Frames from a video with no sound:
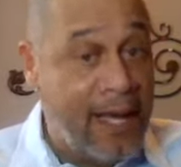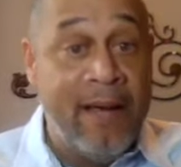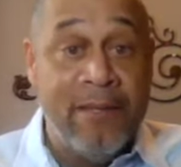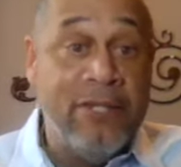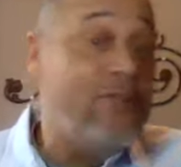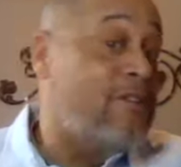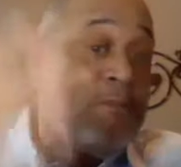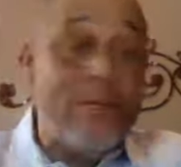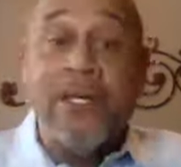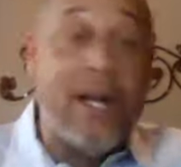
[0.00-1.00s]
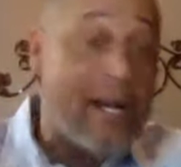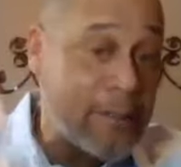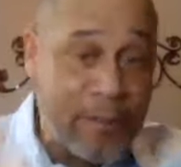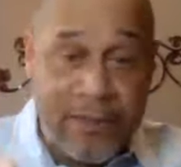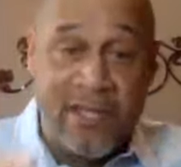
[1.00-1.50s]
I mean, you could put
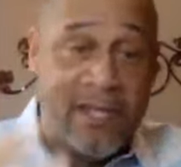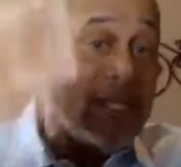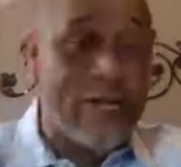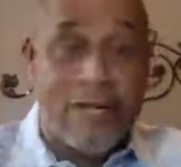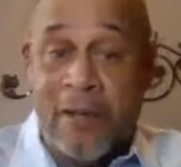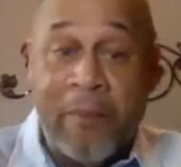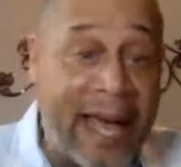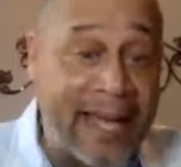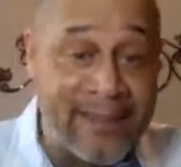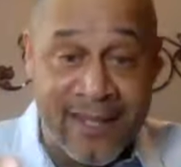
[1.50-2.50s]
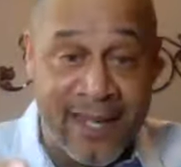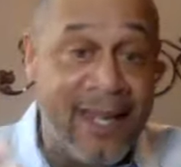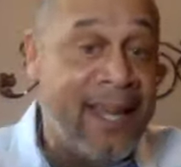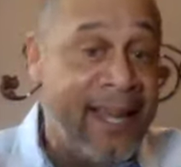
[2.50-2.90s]
100% of your capacity